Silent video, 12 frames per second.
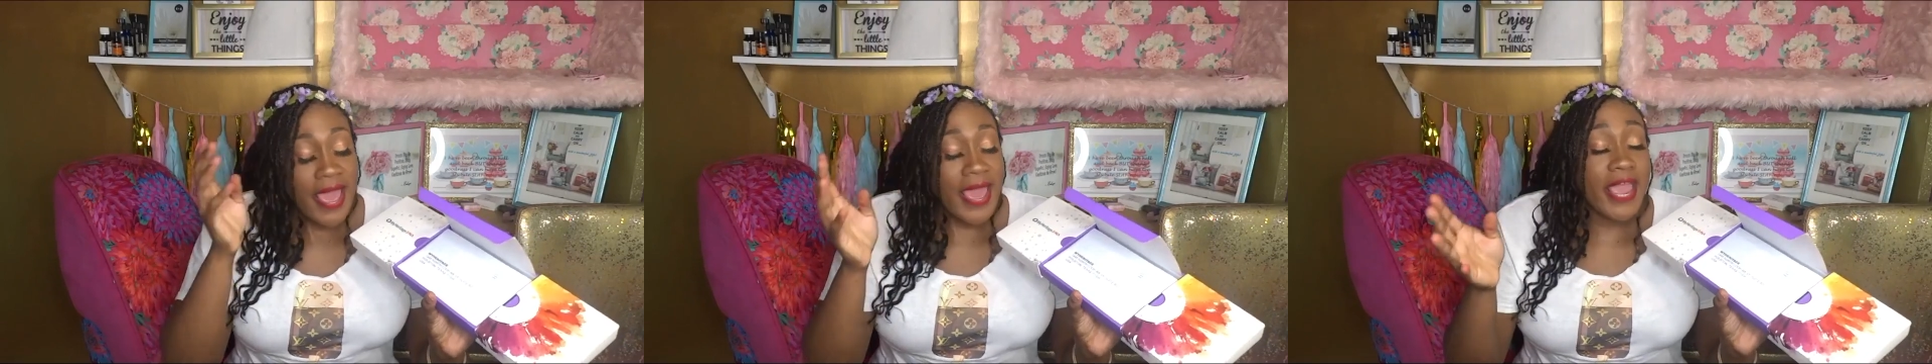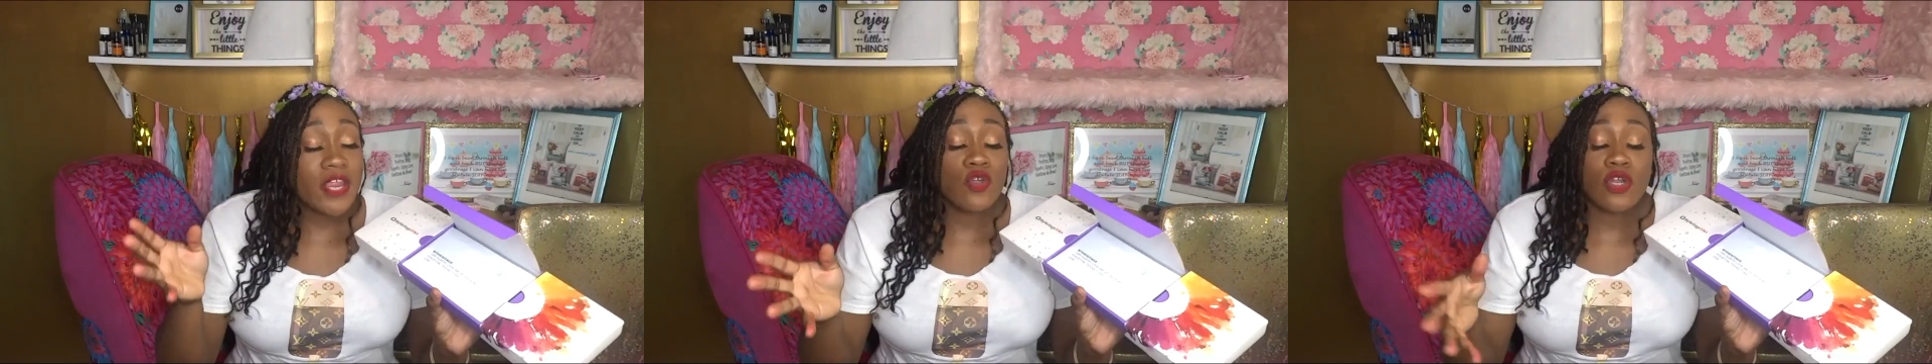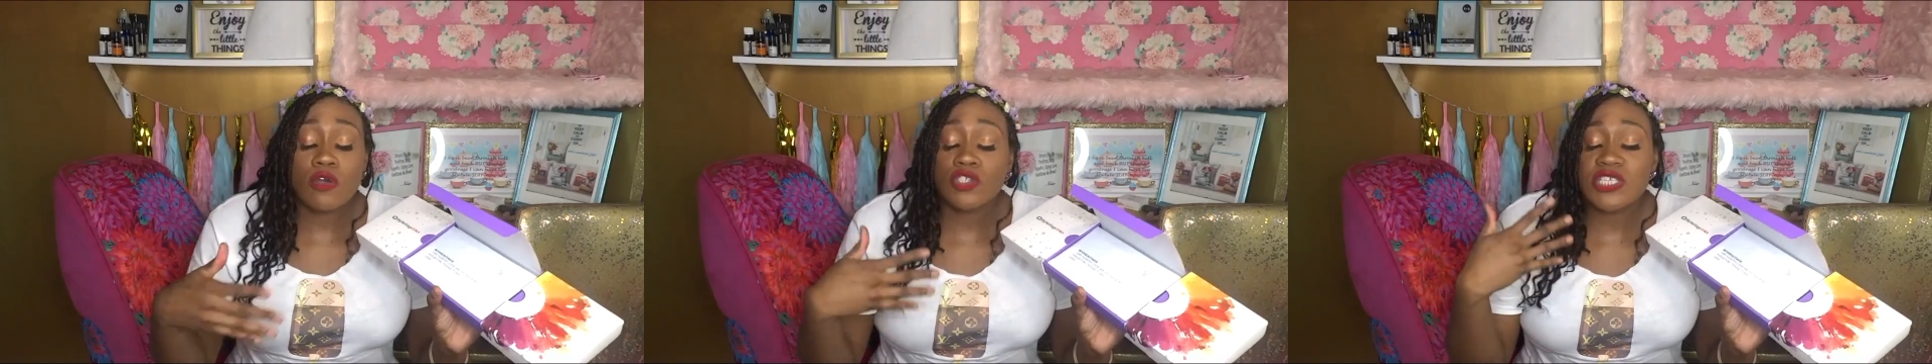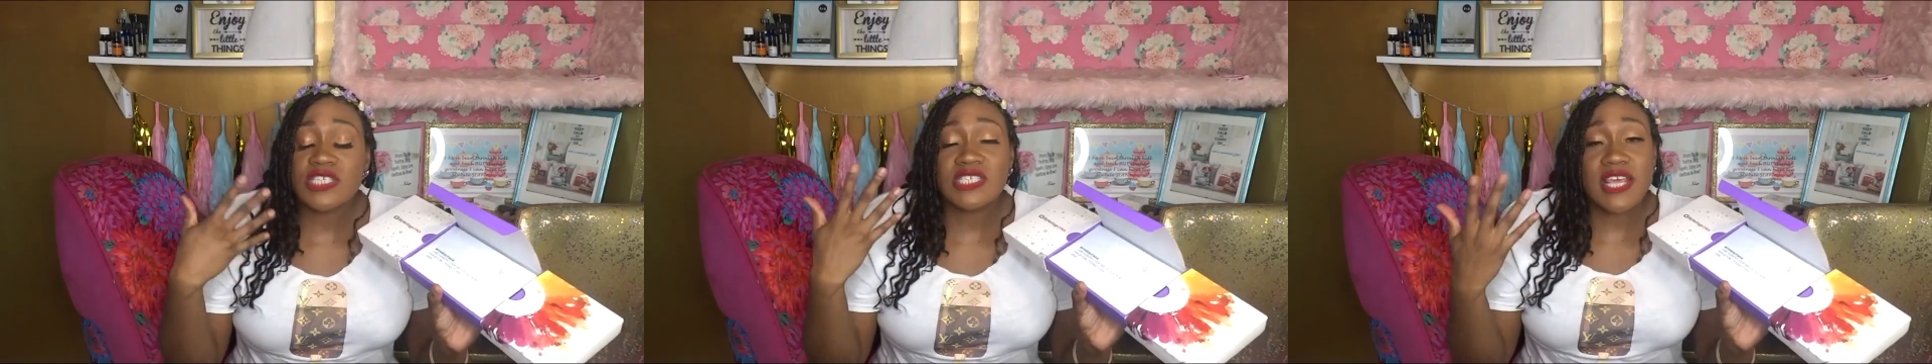and you know,
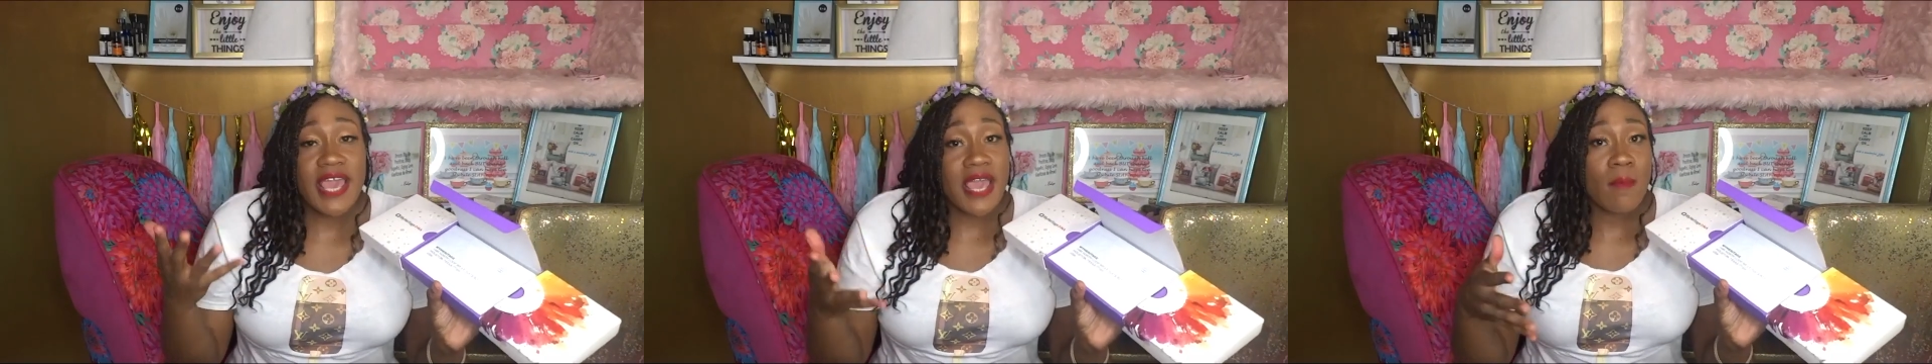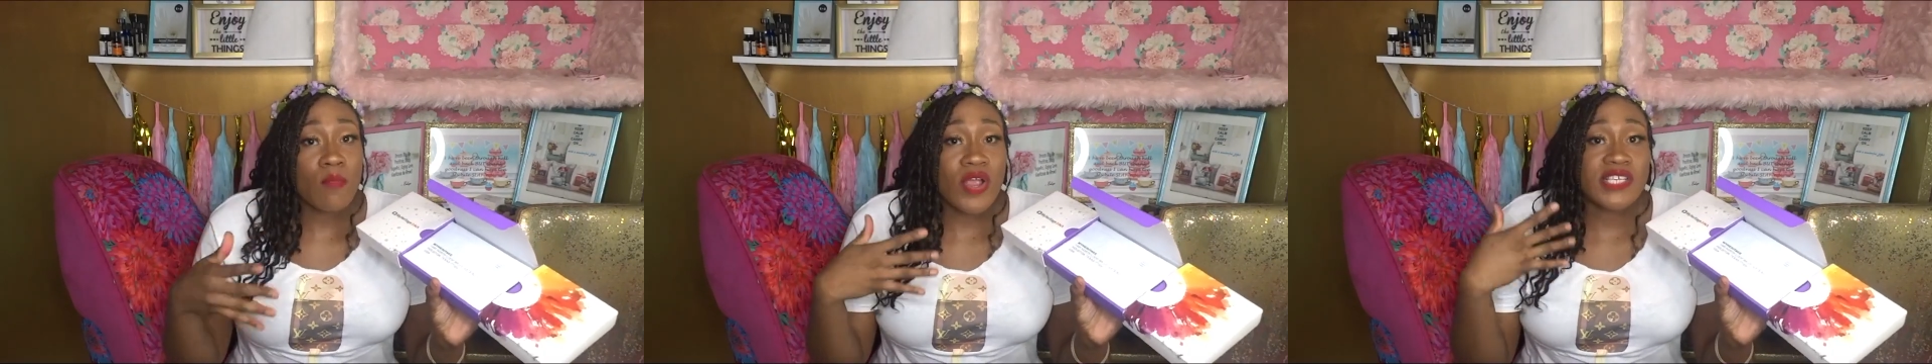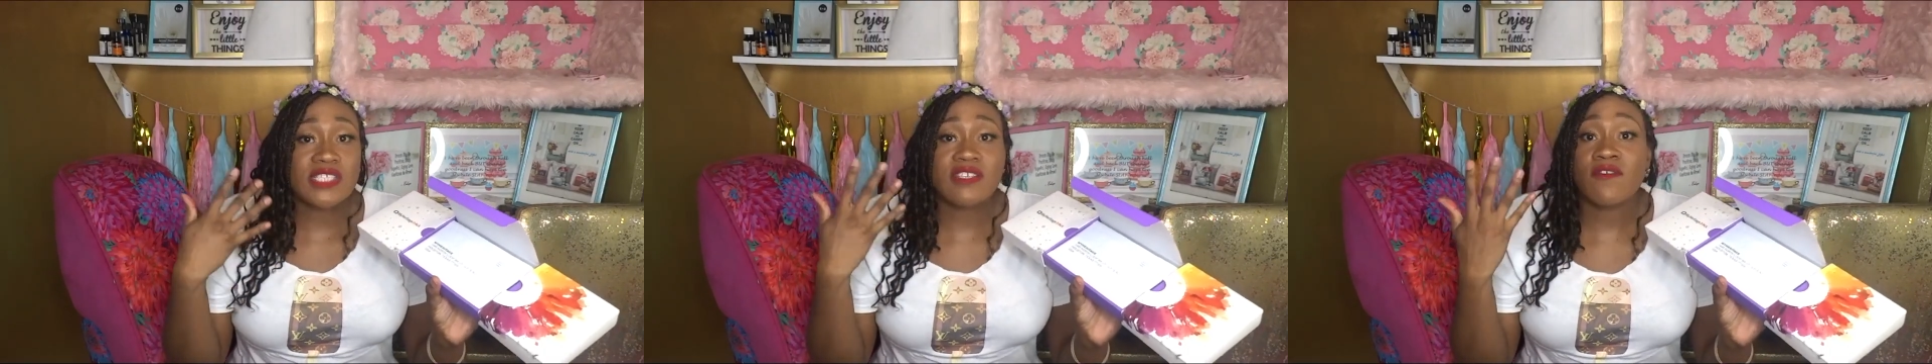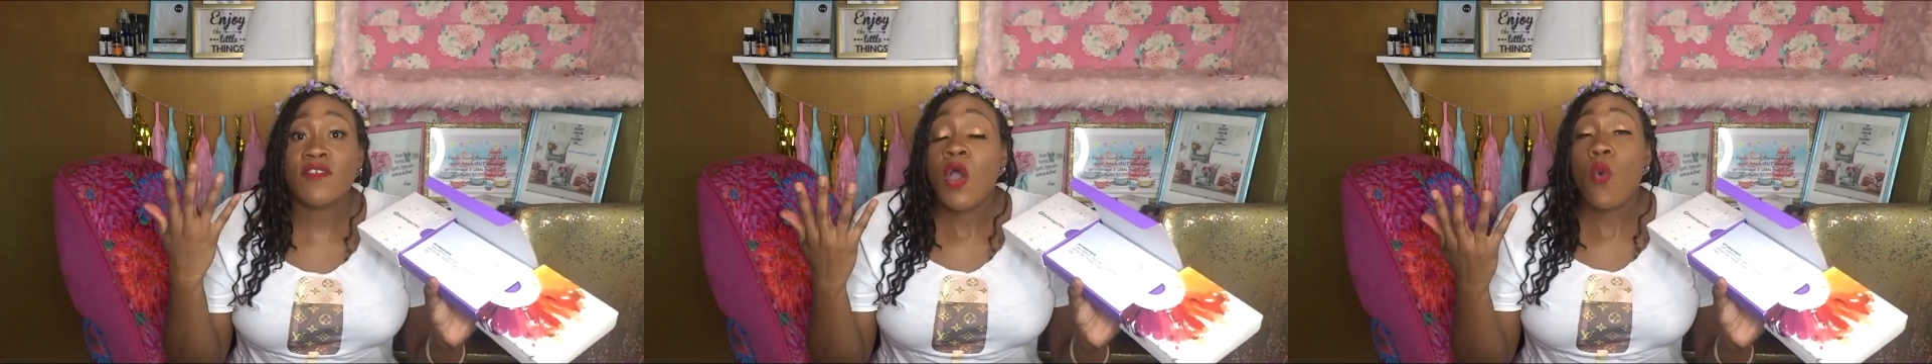just stay abreast
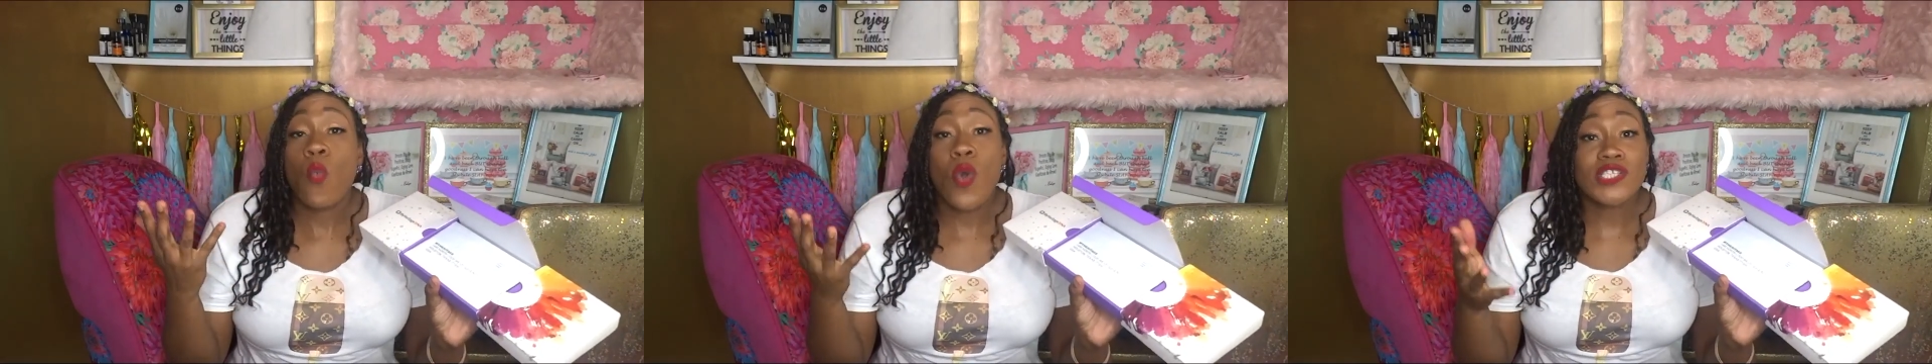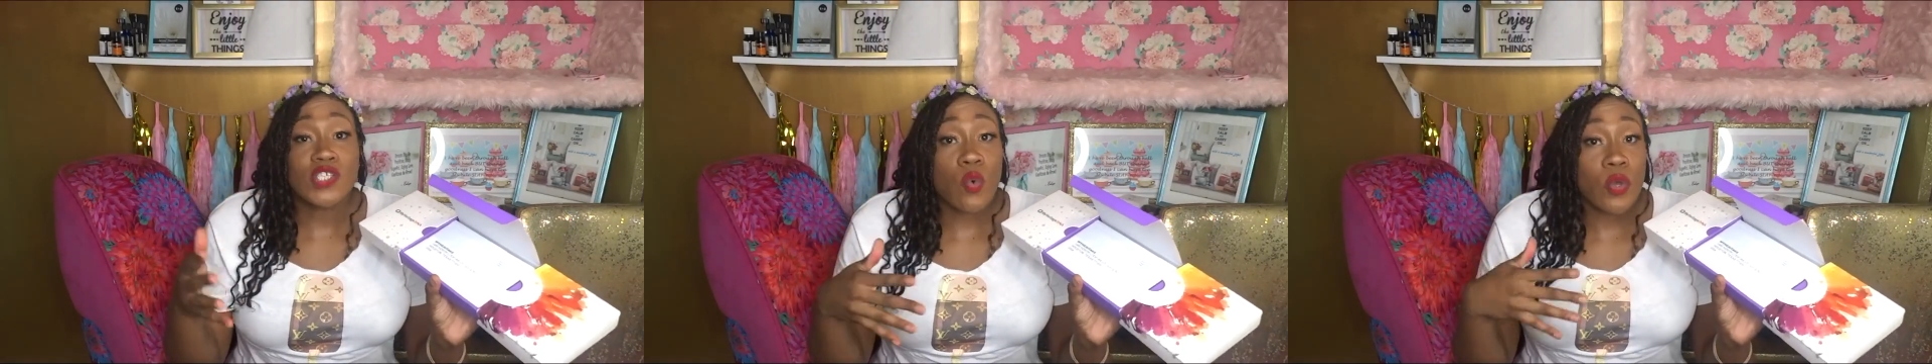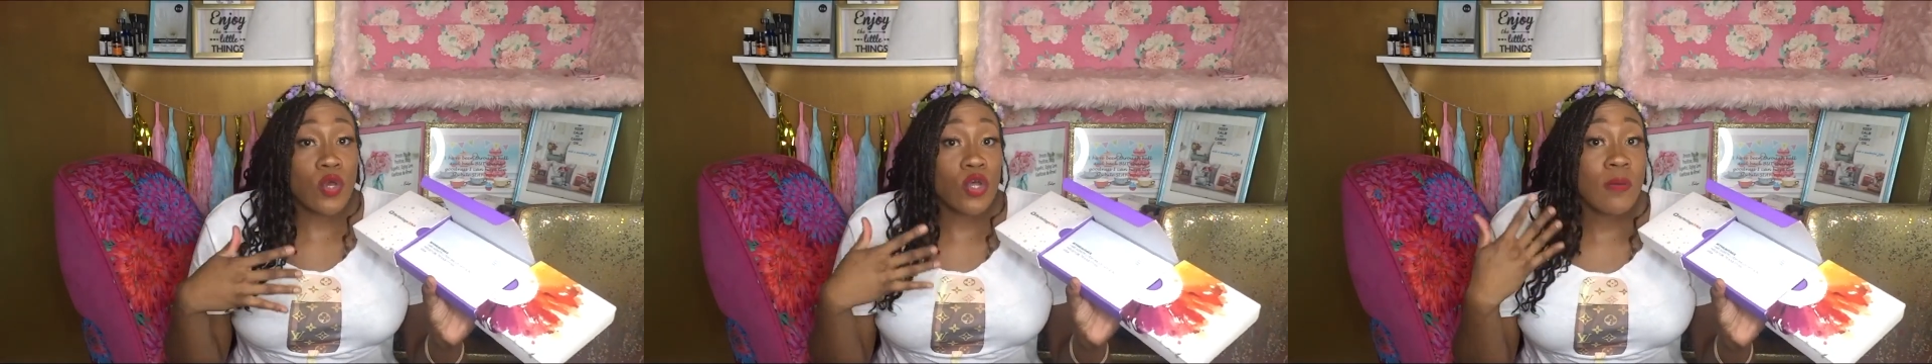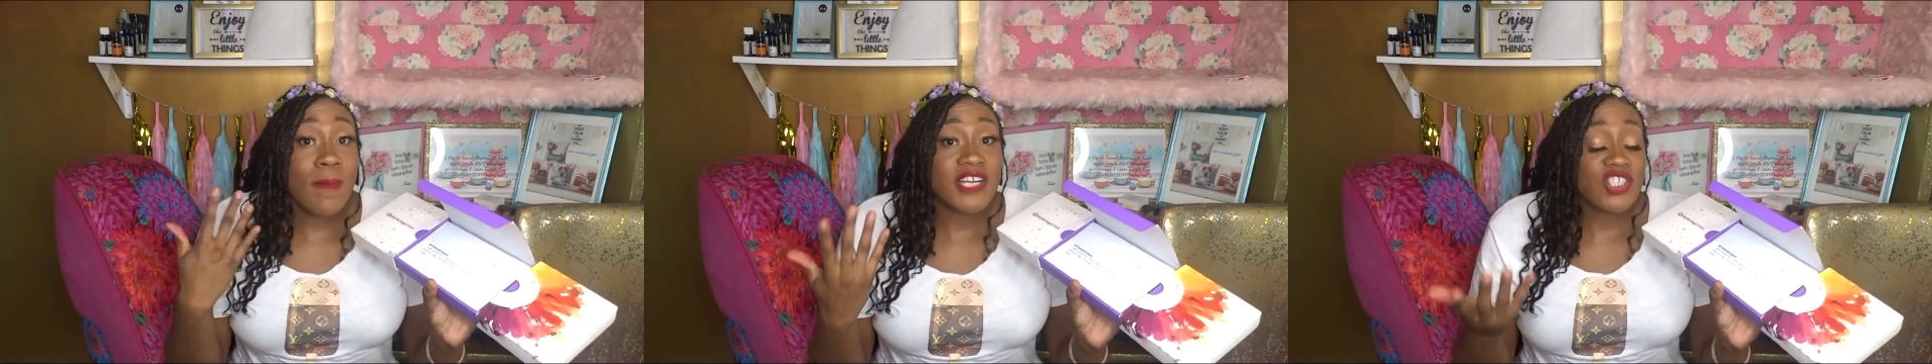of what's going
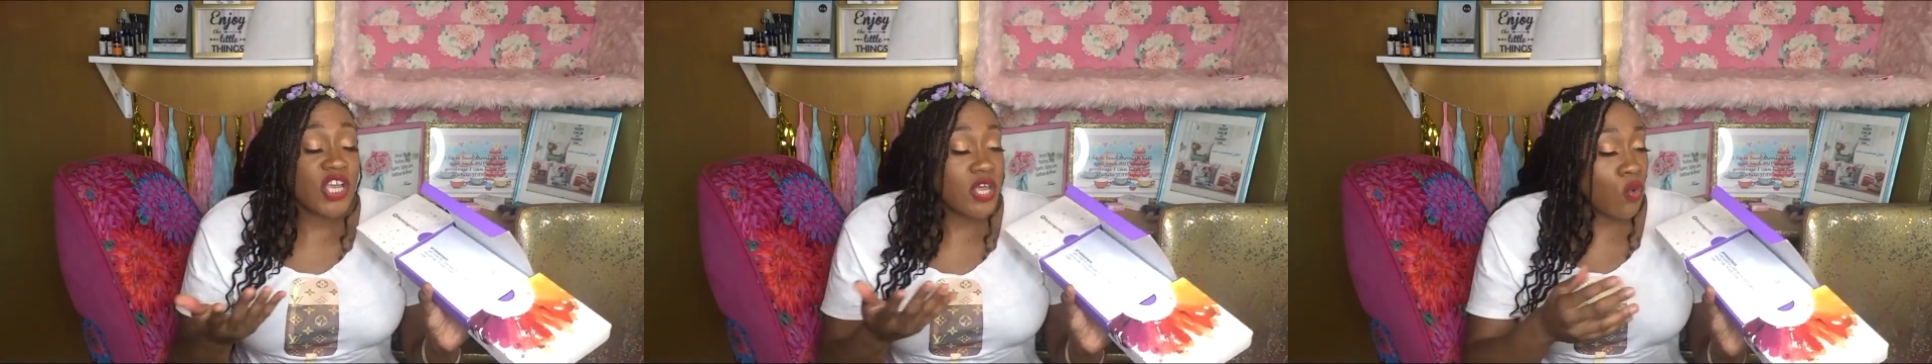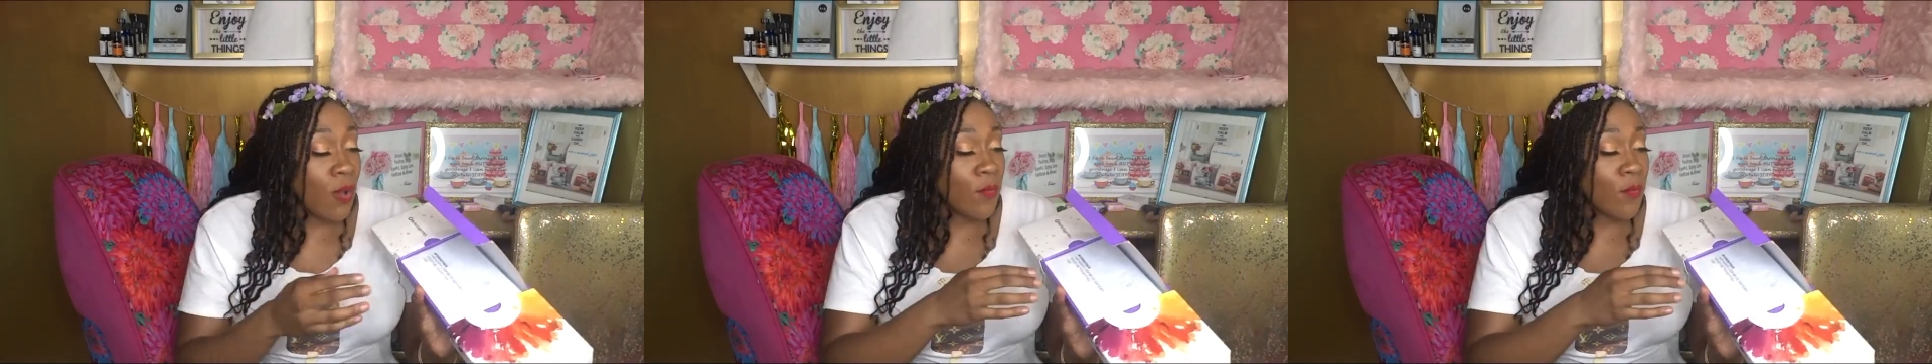on on my channel.